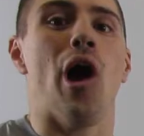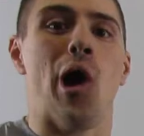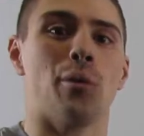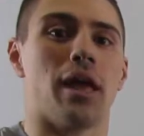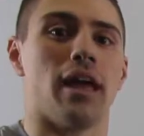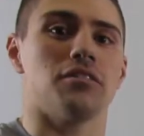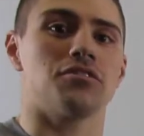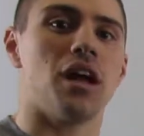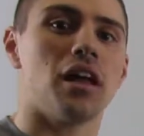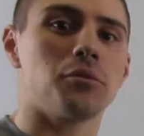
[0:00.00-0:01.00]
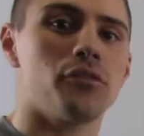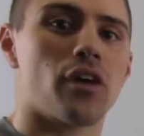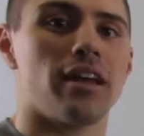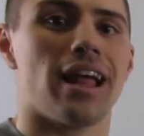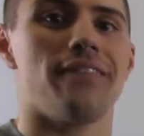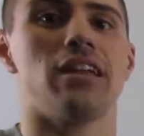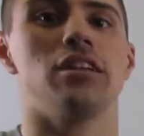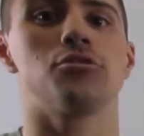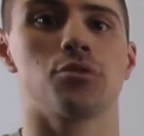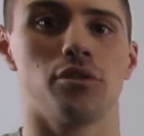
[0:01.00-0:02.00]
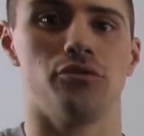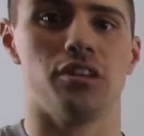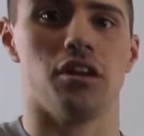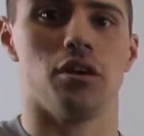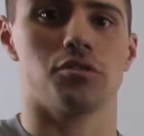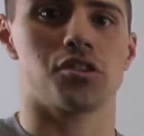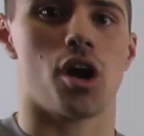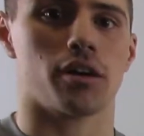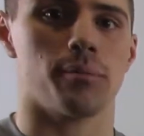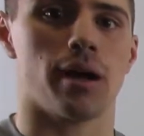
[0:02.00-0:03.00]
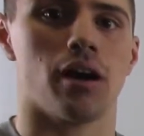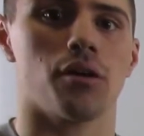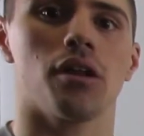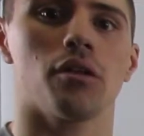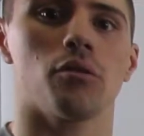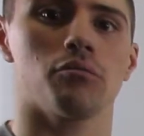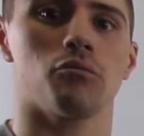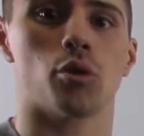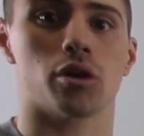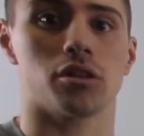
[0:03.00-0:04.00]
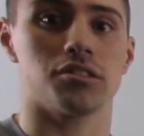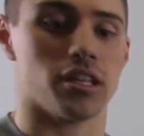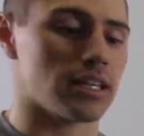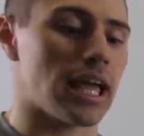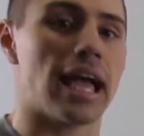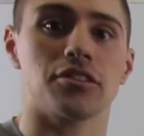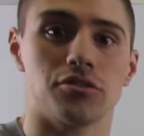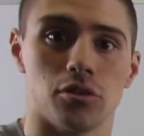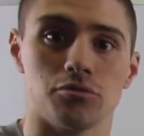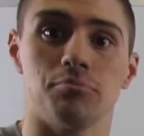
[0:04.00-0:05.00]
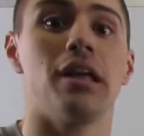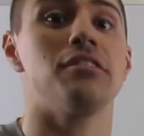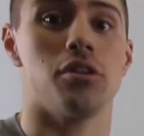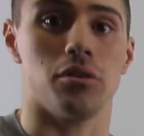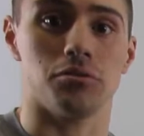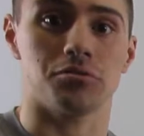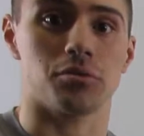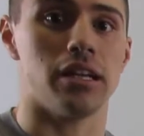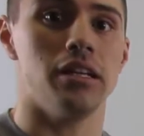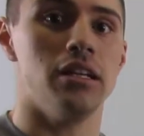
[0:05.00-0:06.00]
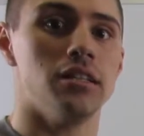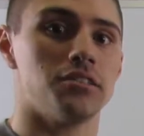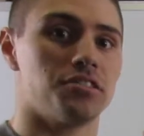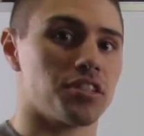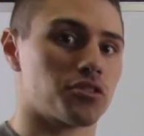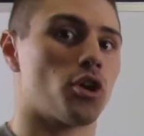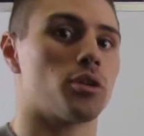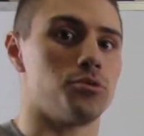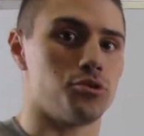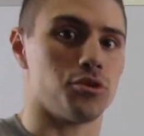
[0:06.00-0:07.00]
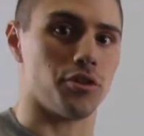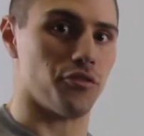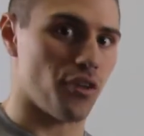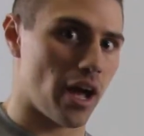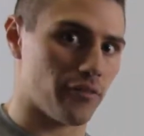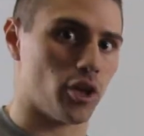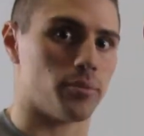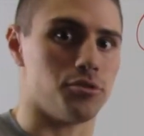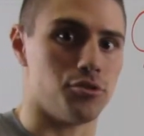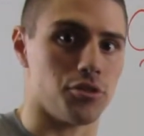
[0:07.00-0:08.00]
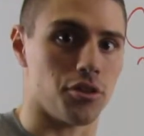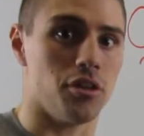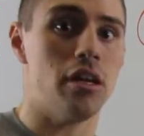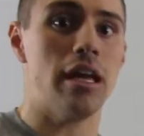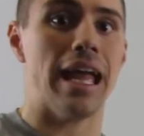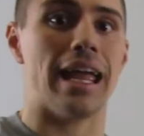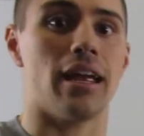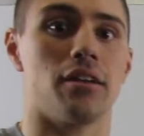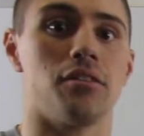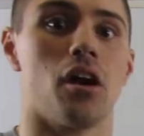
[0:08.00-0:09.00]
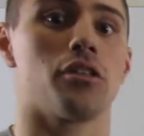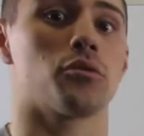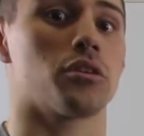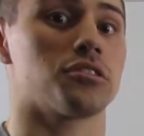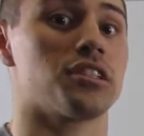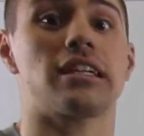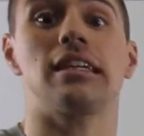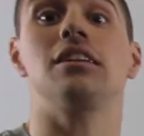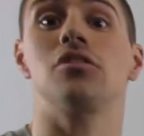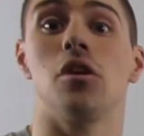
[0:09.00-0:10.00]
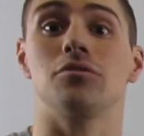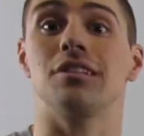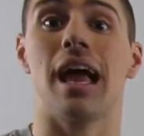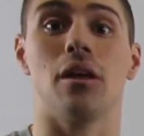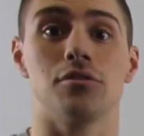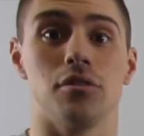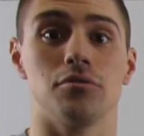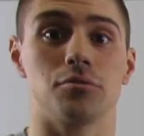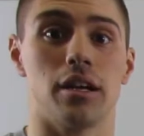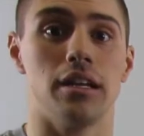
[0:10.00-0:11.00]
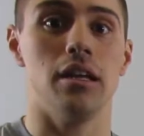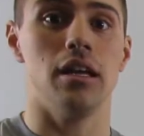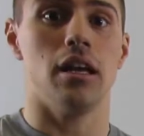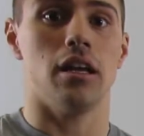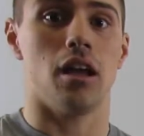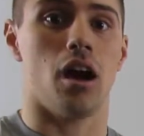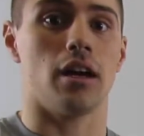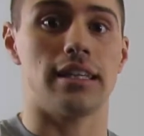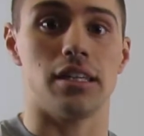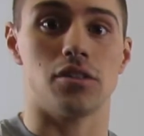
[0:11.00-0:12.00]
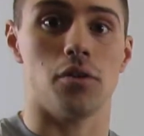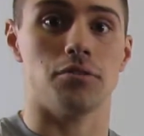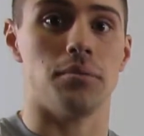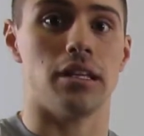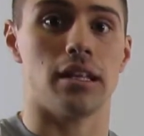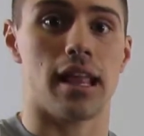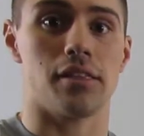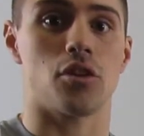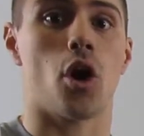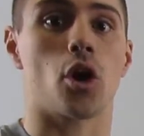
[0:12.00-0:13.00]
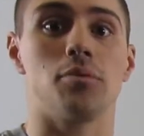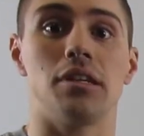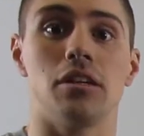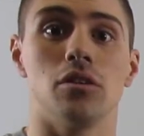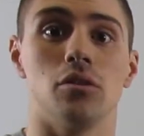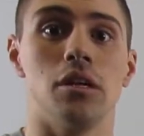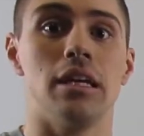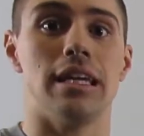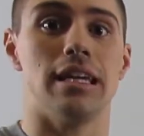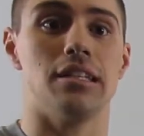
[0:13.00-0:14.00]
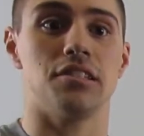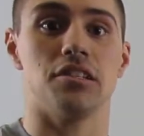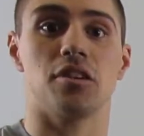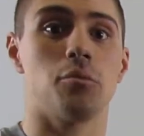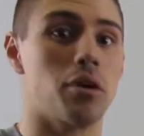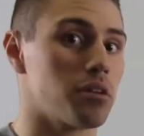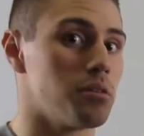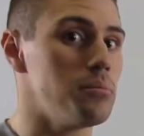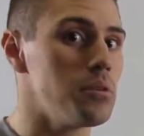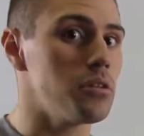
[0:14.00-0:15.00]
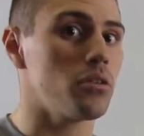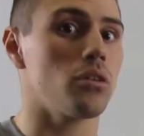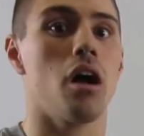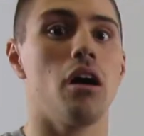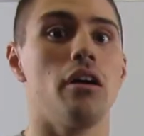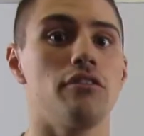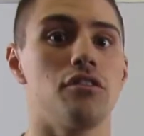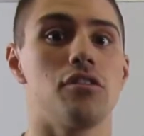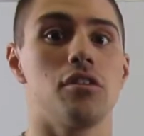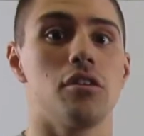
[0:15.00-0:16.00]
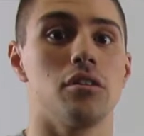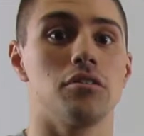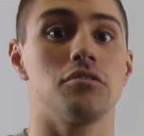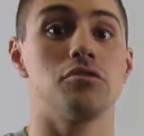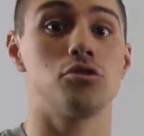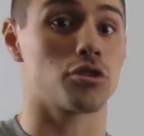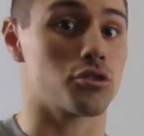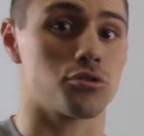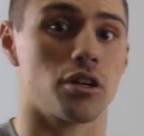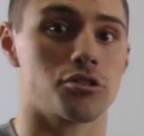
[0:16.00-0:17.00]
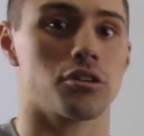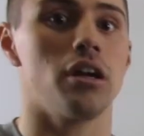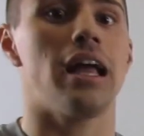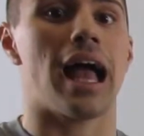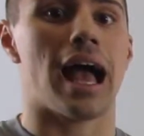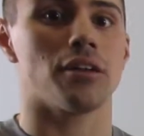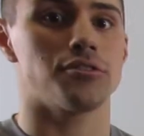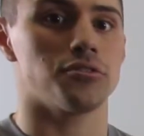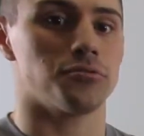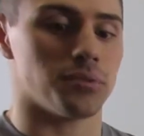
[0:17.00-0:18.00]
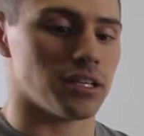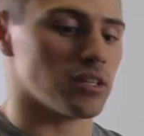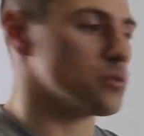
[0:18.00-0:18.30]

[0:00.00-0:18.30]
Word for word: Okay, so now that we've kind of had that intro video to talk about words like hexose, pentose, right? 6 carbon sugar, 5 carbon sugar, and other words like ketose and aldose, right? Ketose meaning that the carbonyl is somewhere in the middle of the sugar structure. Aldose meaning